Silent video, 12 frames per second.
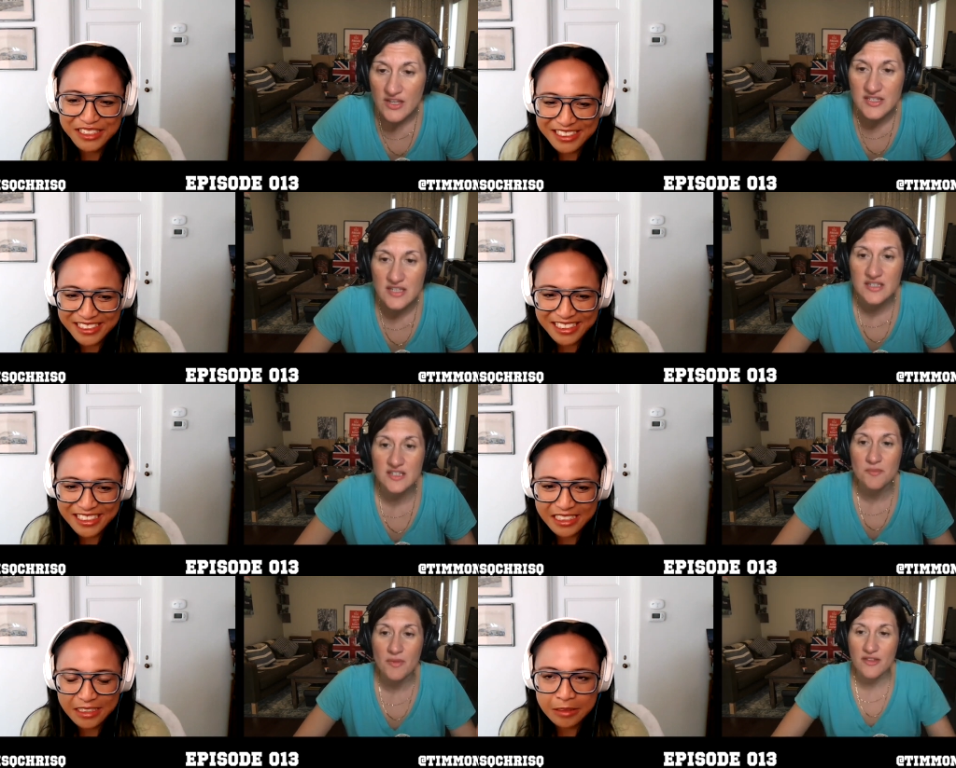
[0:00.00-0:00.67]
Speaker 1: It says
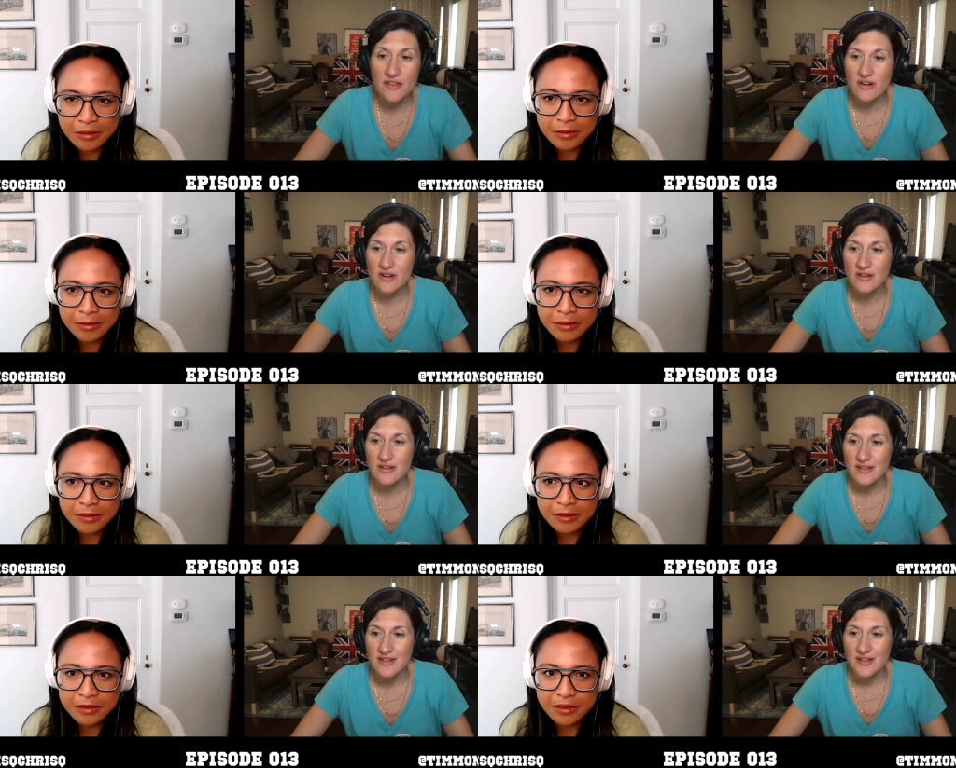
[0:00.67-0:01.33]
his
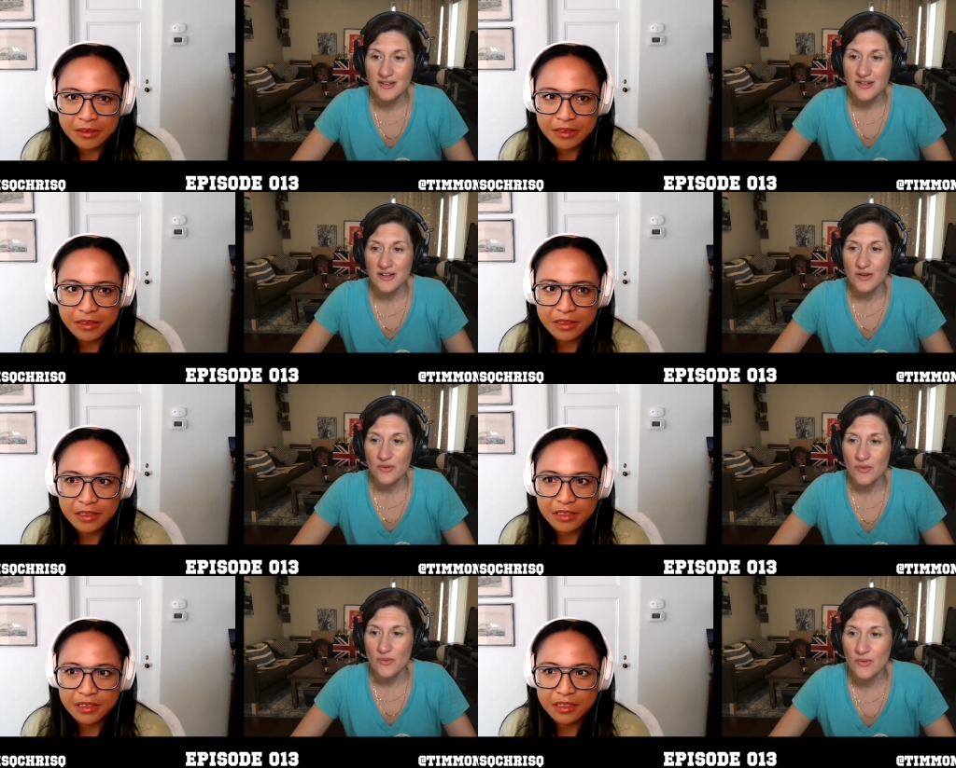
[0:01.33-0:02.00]
mother
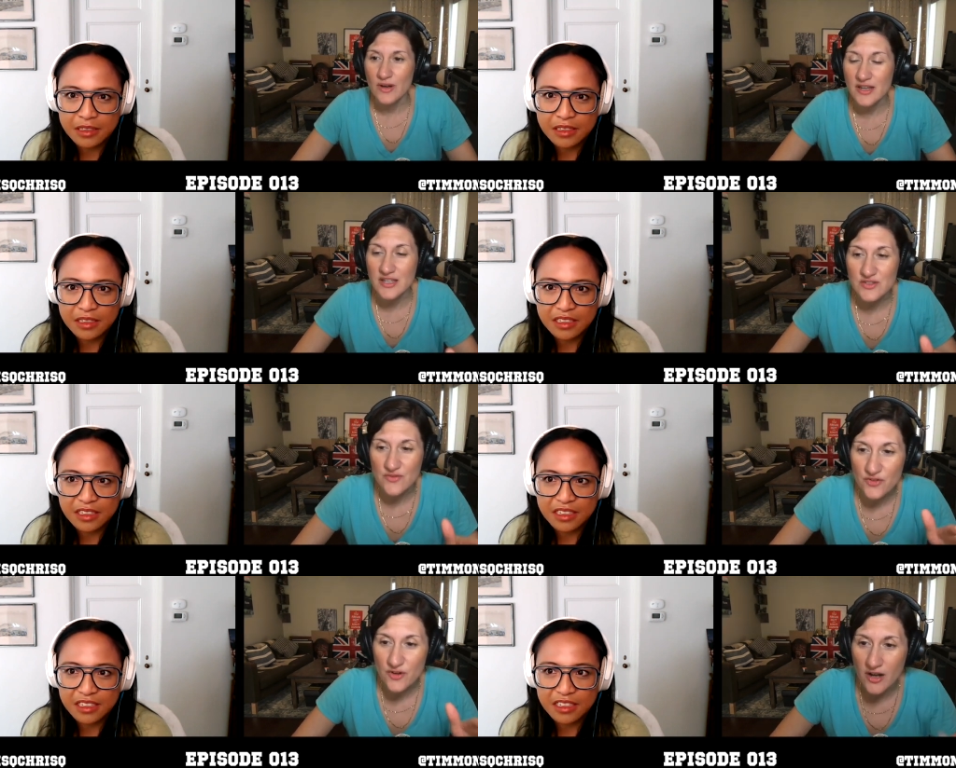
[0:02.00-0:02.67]
was
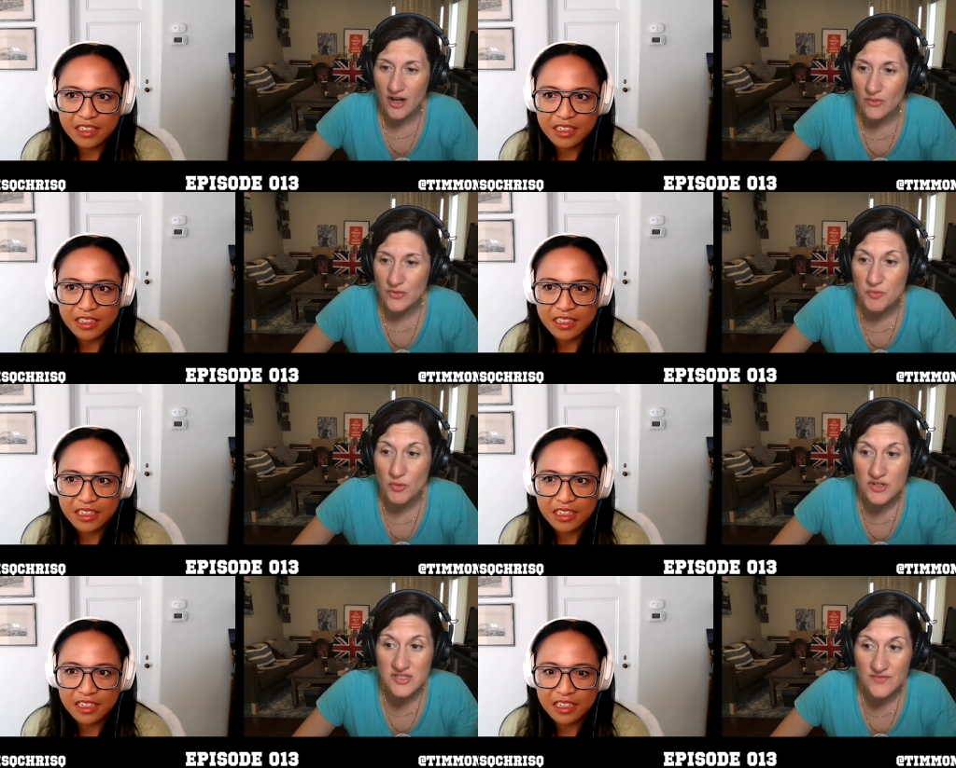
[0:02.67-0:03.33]
is uh, was
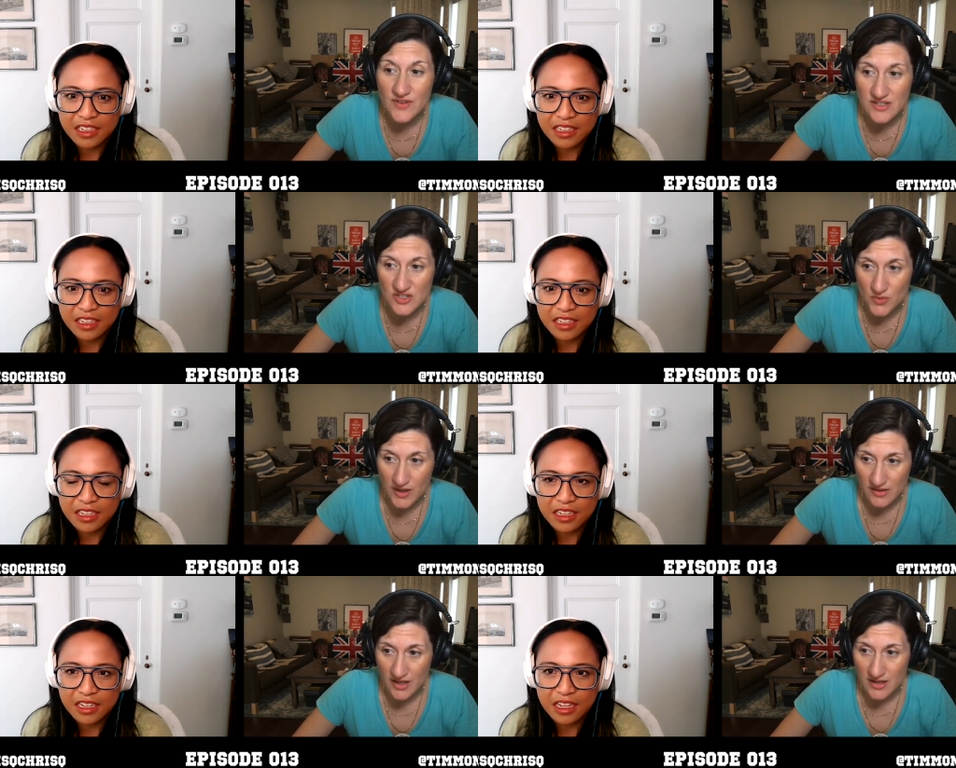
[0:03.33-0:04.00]
born in
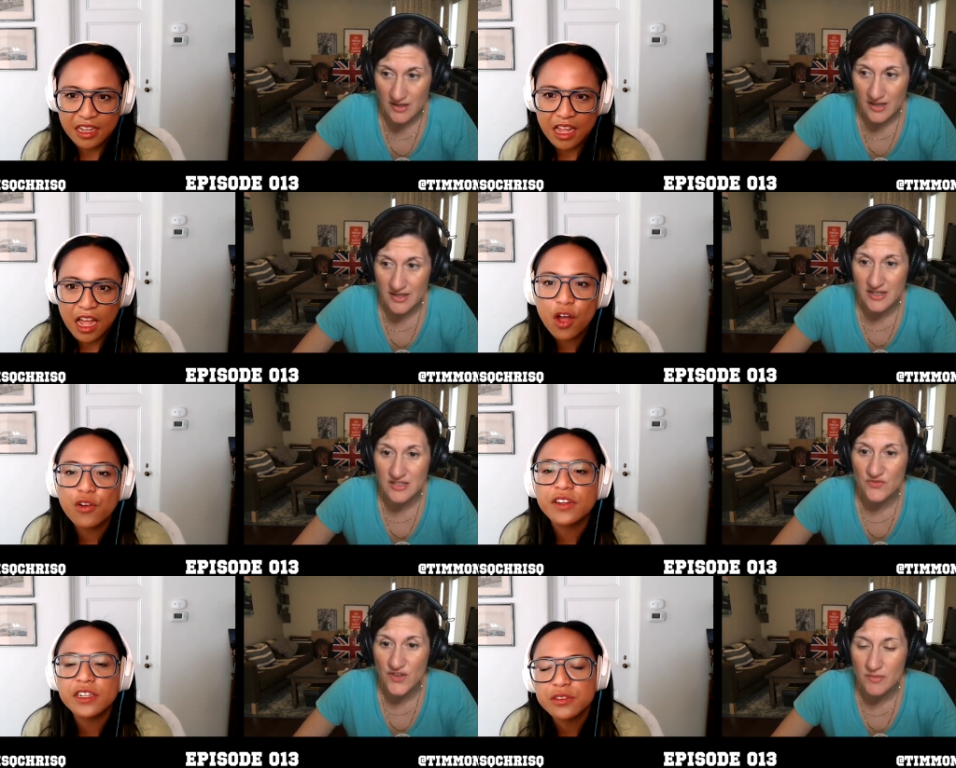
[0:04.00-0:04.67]
Venezuela, and he
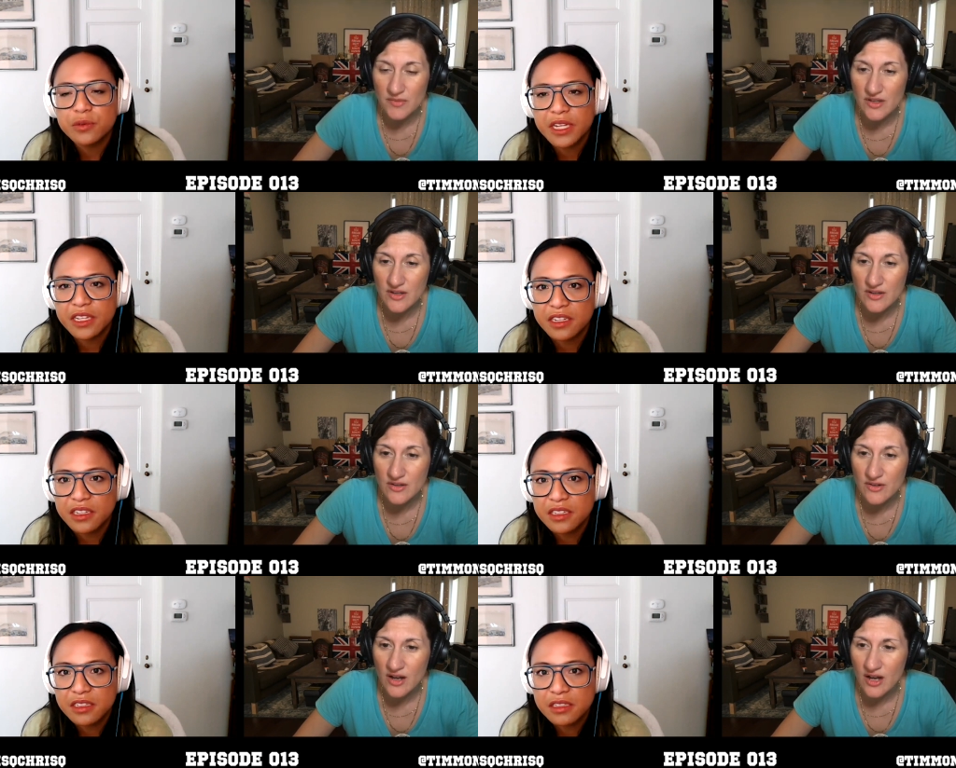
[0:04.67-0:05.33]
has oh,
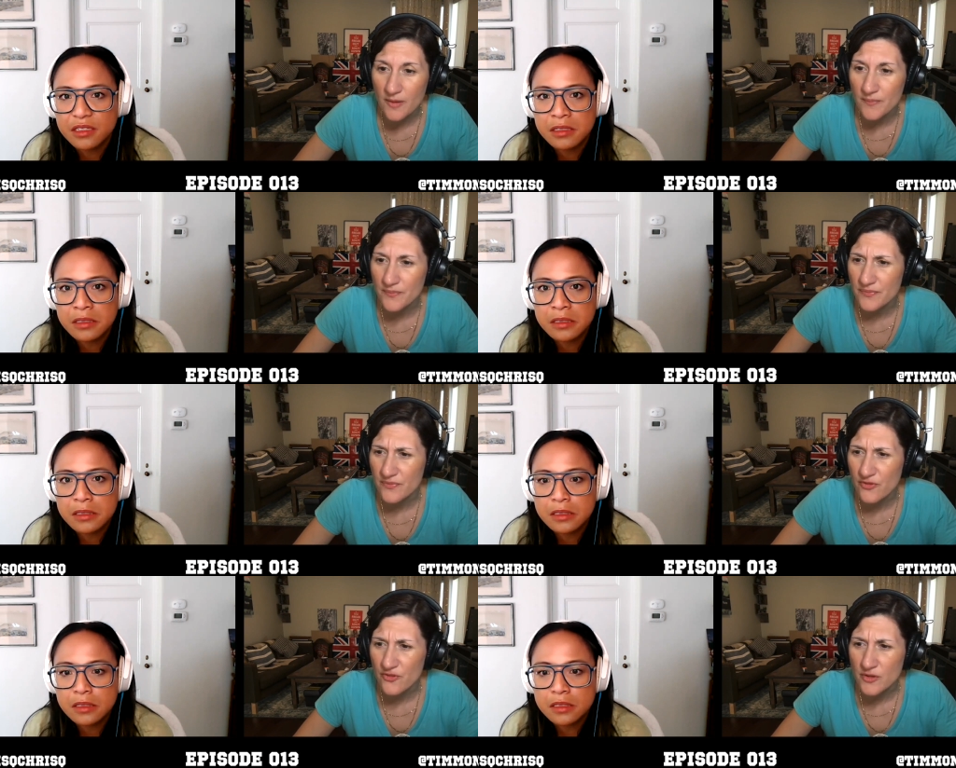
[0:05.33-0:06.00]
family um,
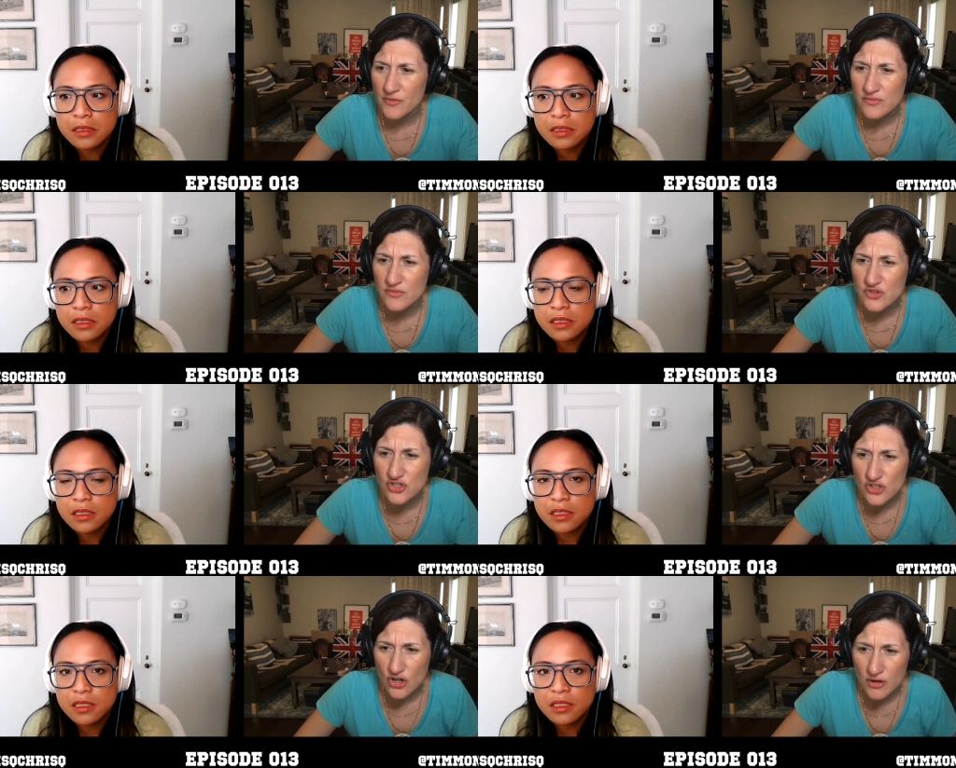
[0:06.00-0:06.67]
from
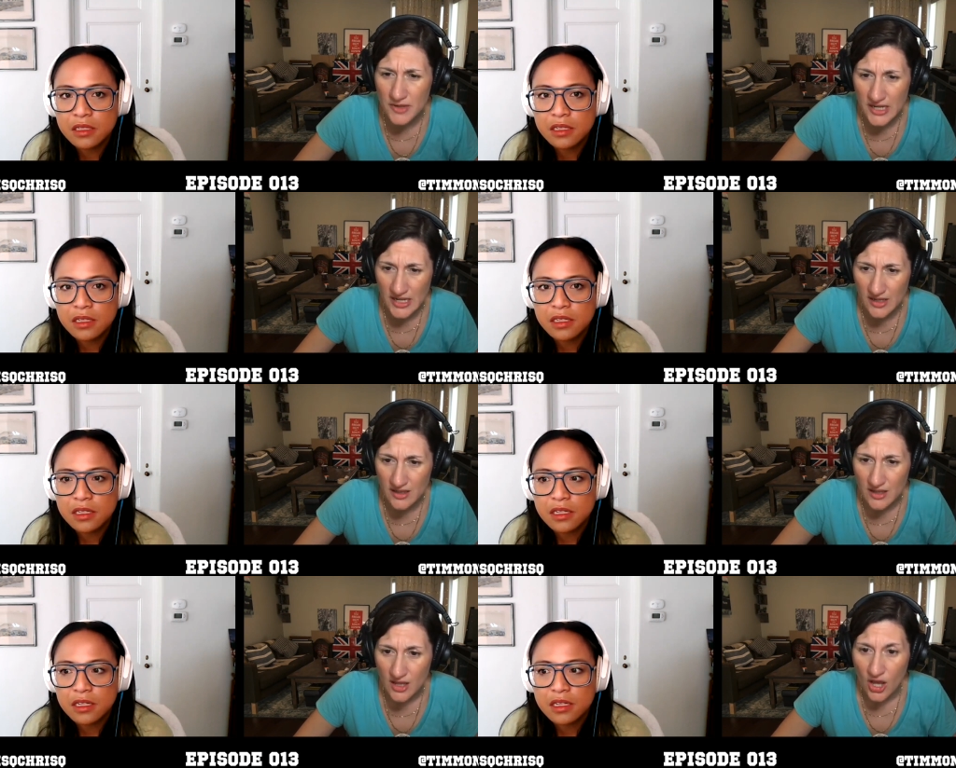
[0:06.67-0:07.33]

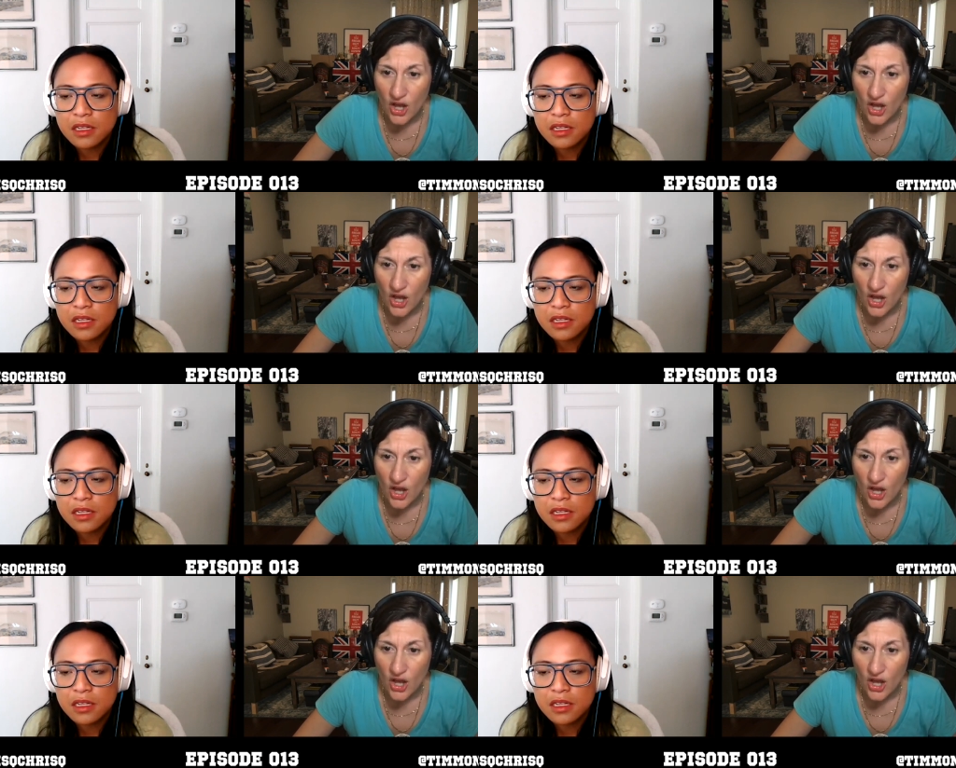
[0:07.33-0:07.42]
Germany.